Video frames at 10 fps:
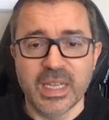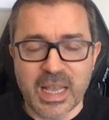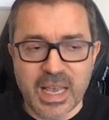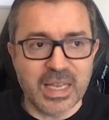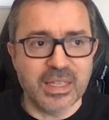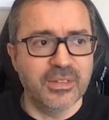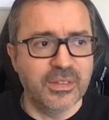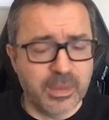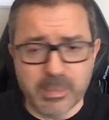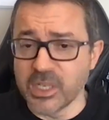
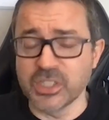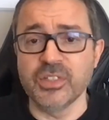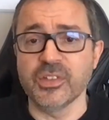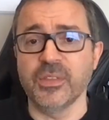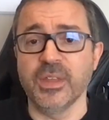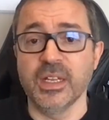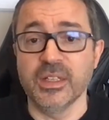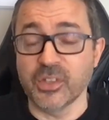the margins are thin,